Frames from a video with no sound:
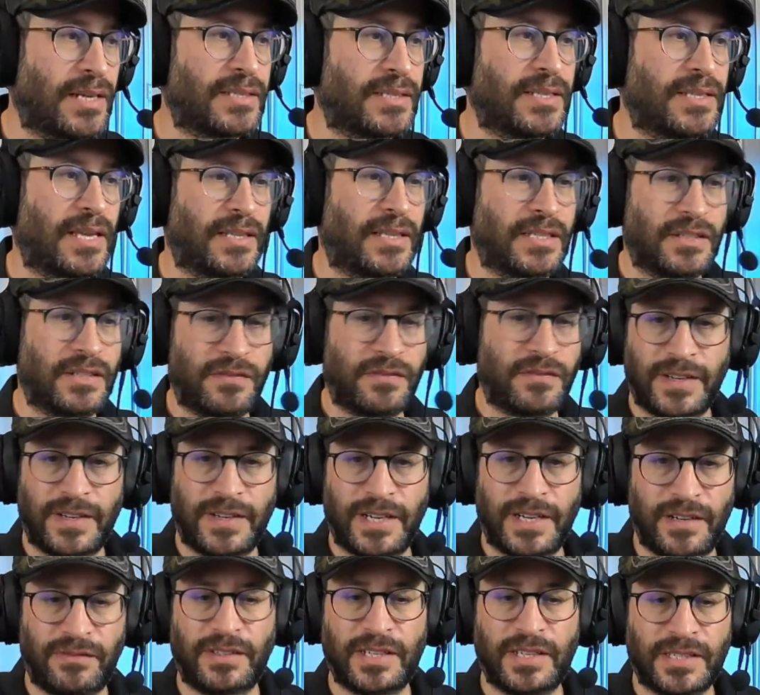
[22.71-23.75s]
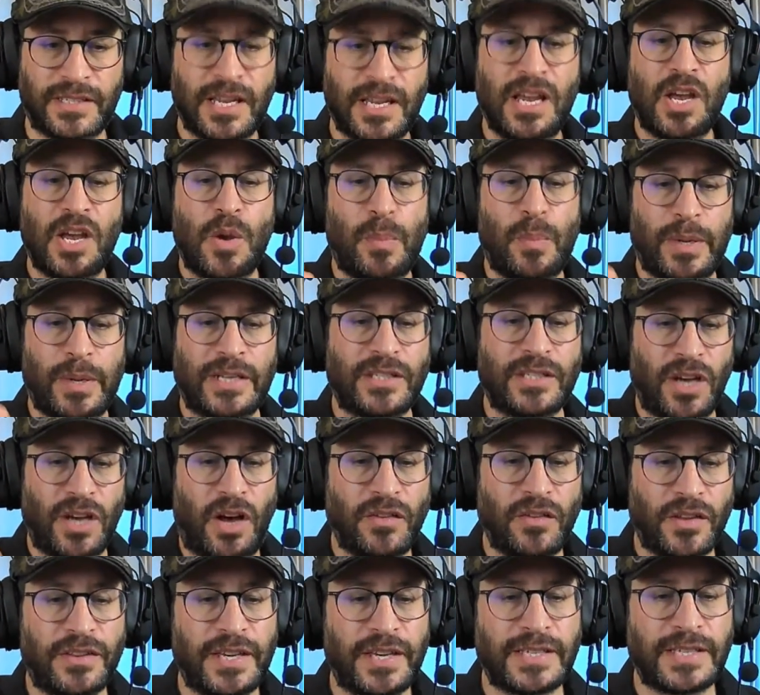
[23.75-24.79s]
It's not the definitive list, but it's all
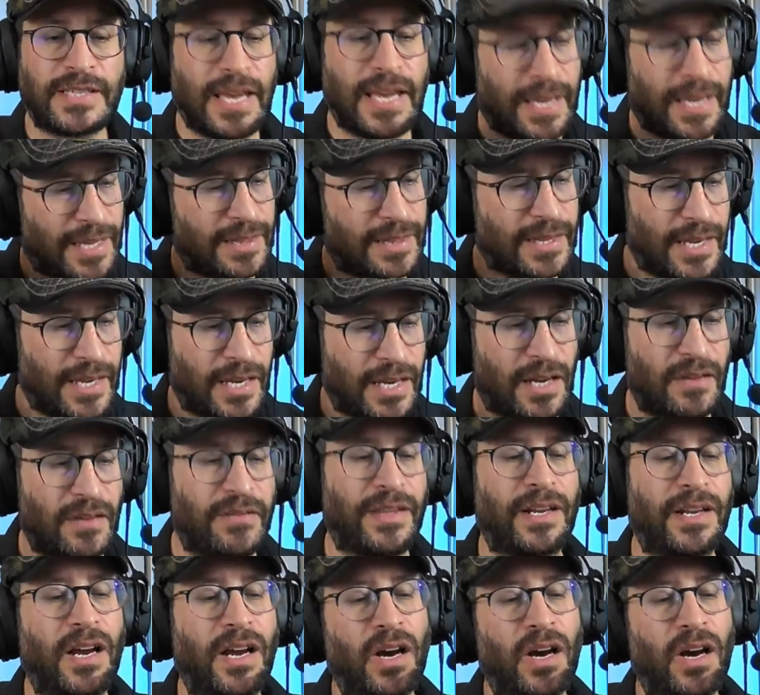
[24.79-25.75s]
the things I can think of that,